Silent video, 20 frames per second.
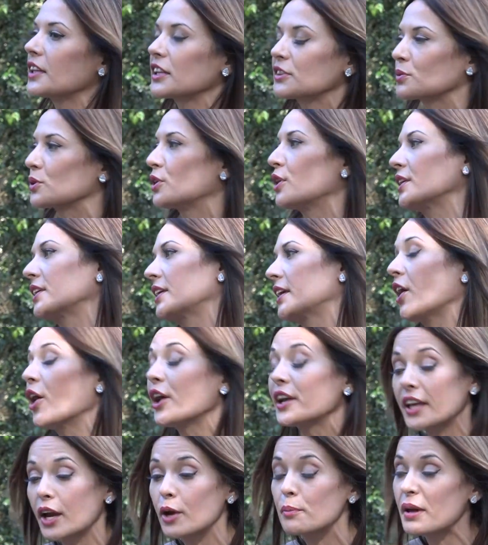That's what I care. I
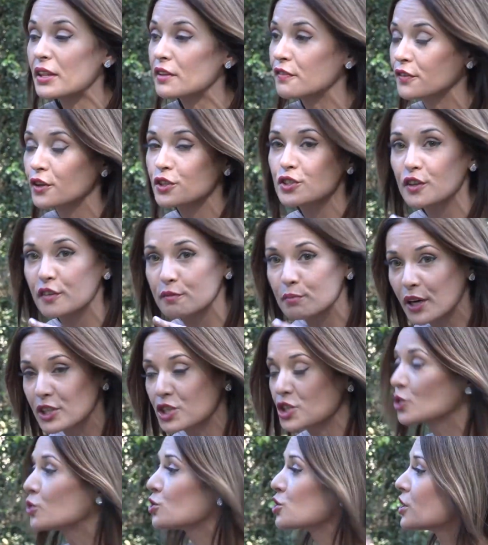care about the future of my
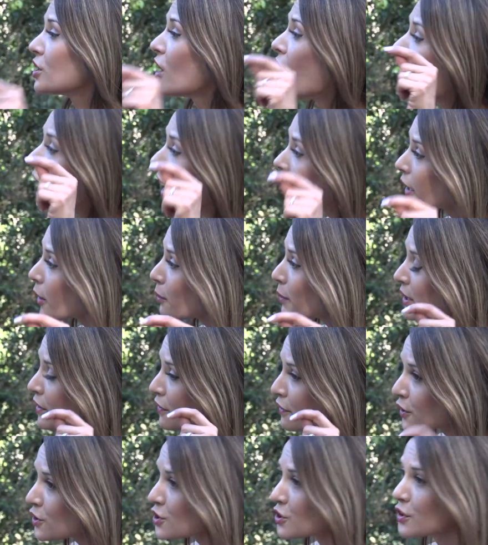children. I care about the
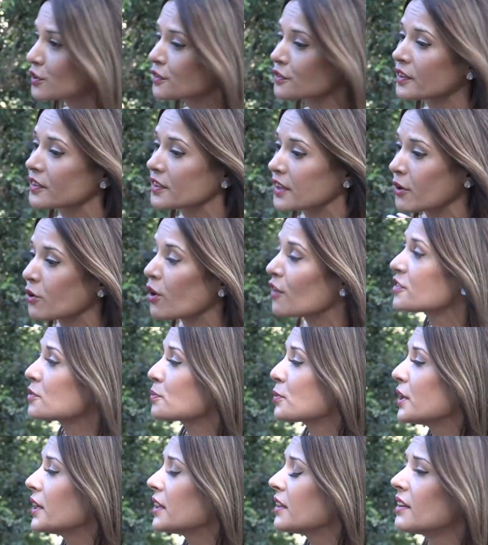future of their
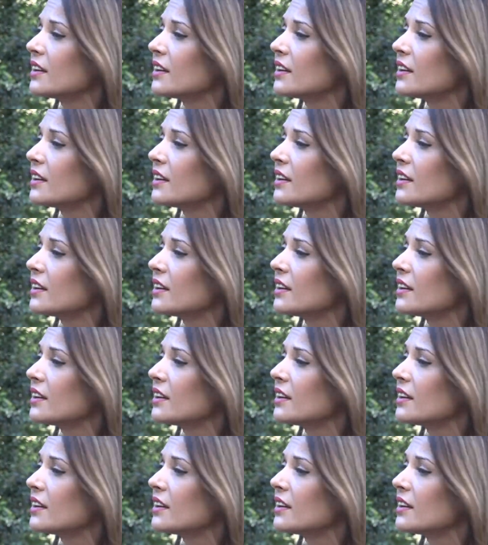offspring.